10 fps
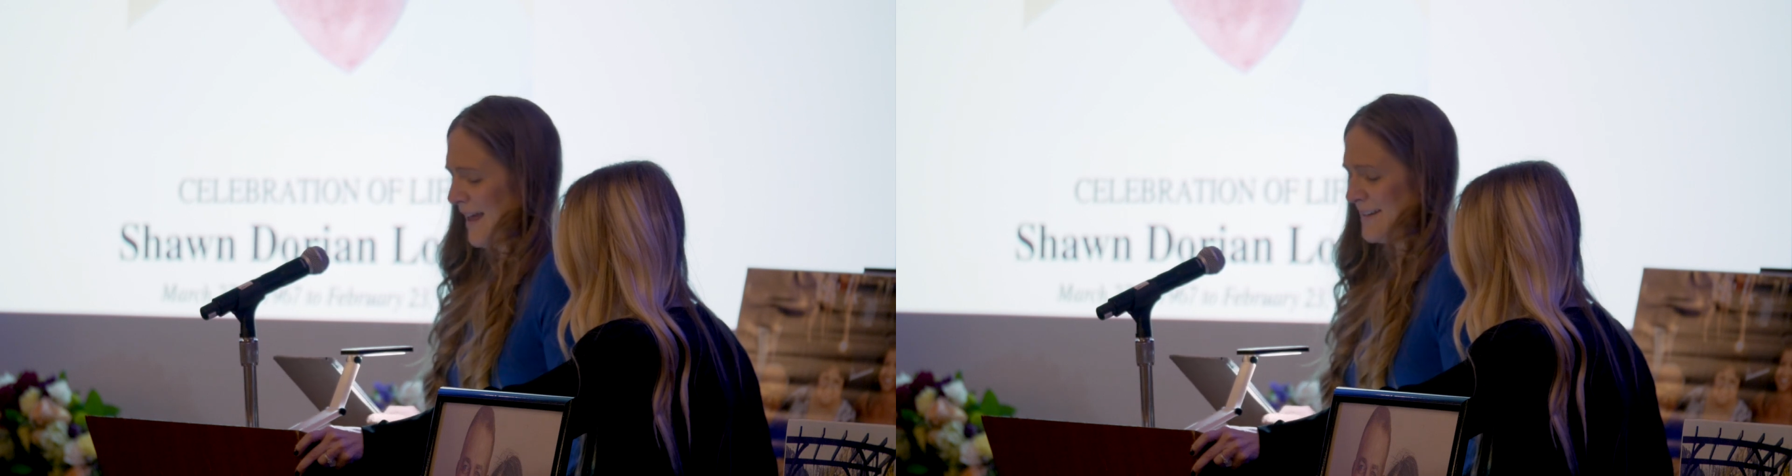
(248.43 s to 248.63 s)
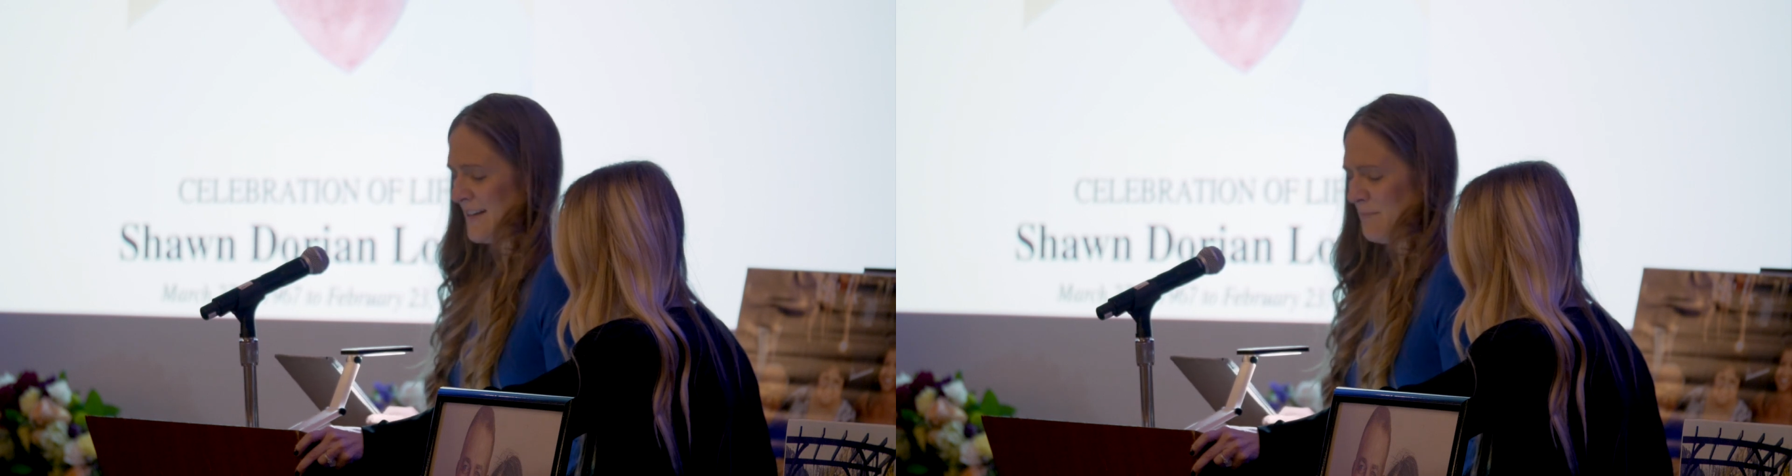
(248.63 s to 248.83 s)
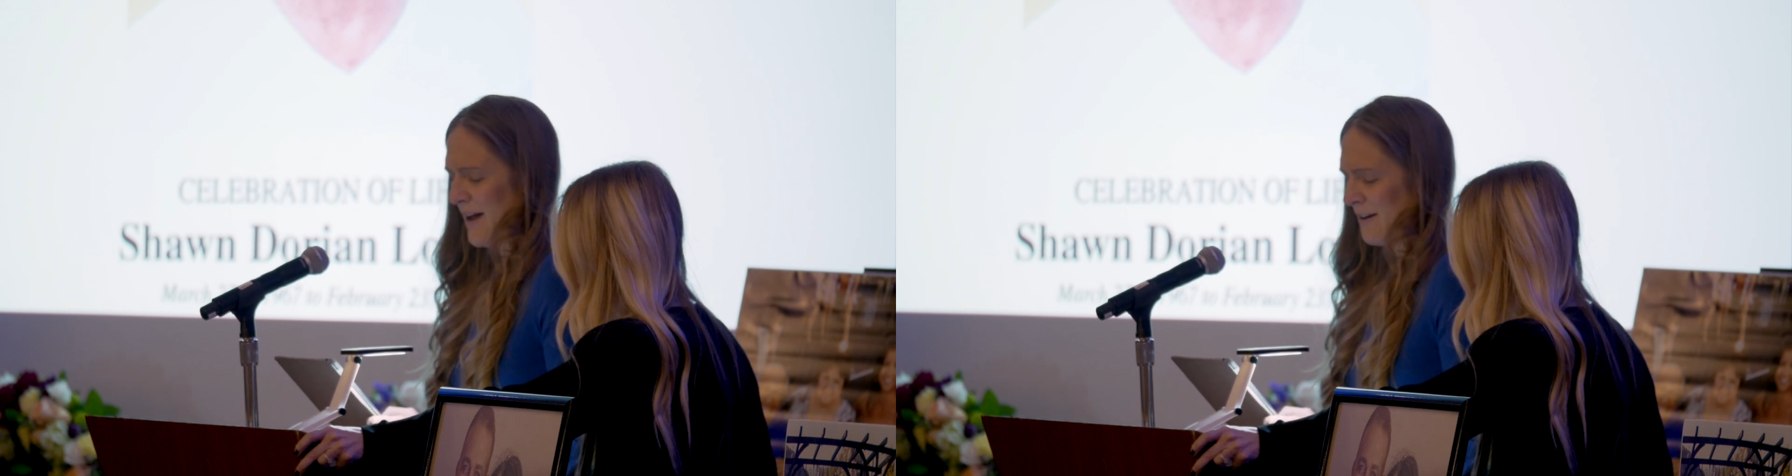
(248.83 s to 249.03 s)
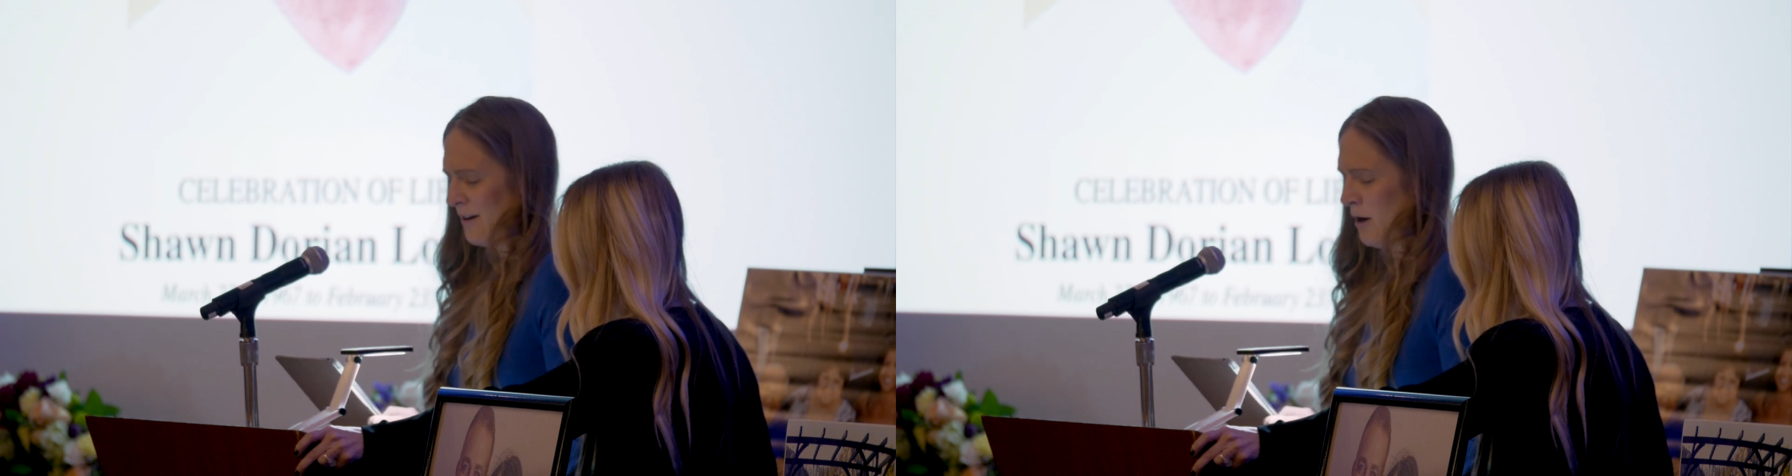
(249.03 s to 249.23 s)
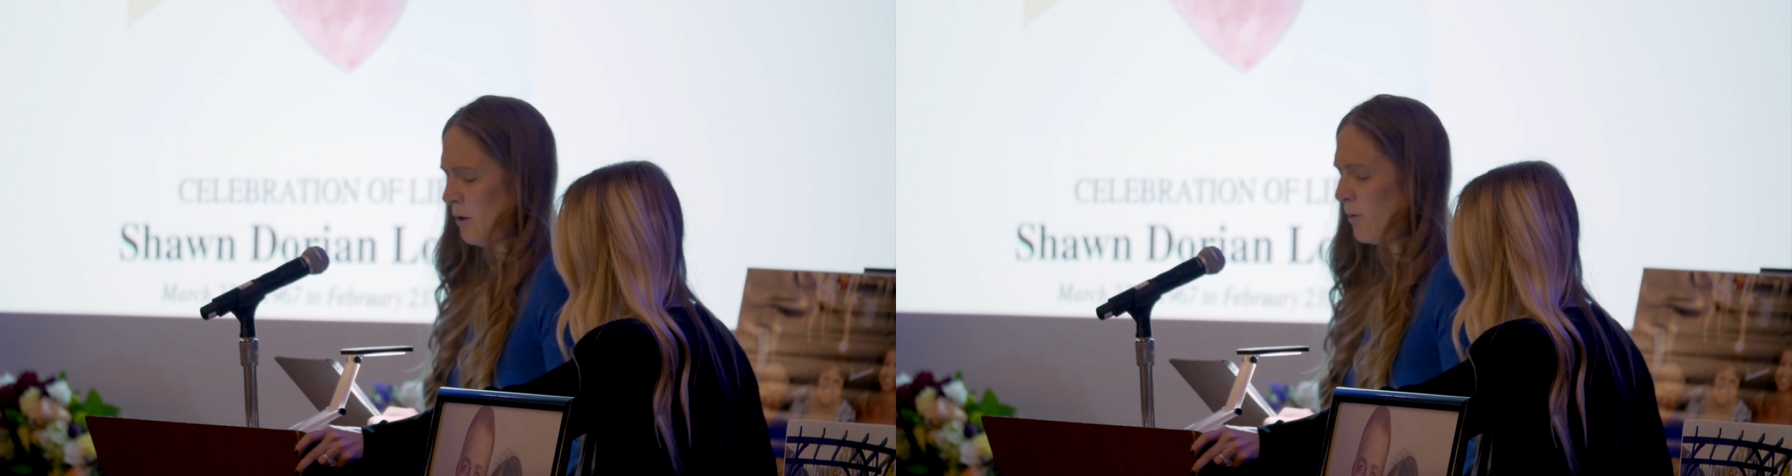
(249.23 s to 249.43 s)
It didn't
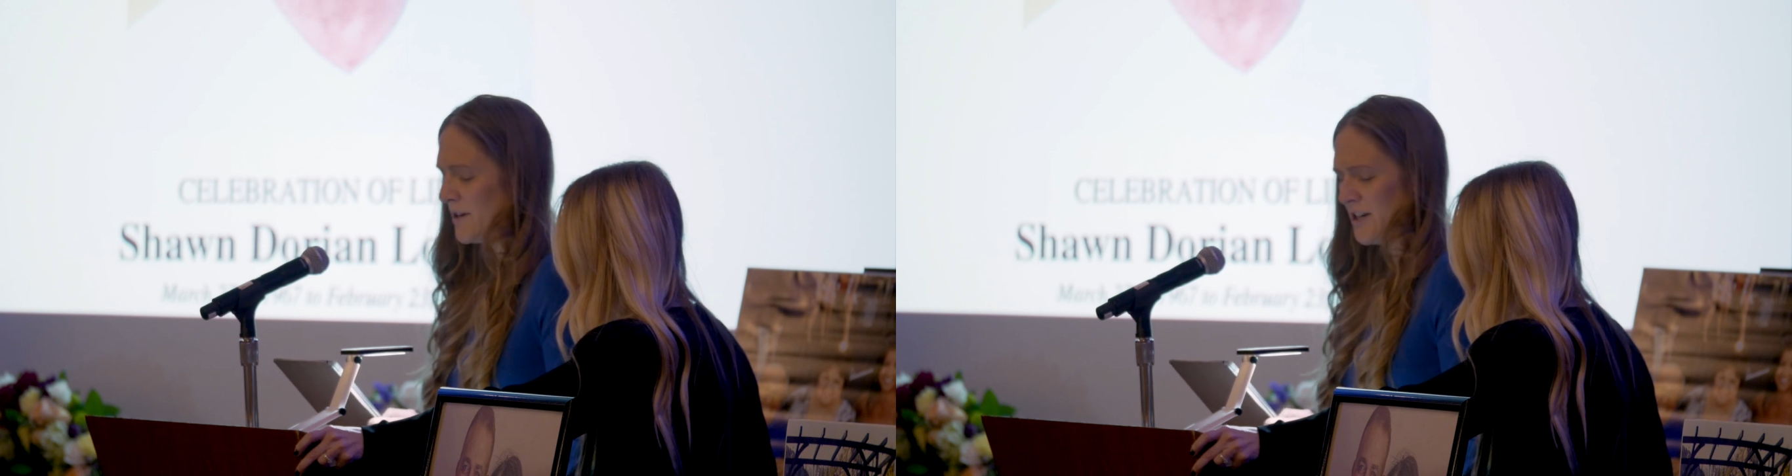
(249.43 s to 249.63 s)
matter what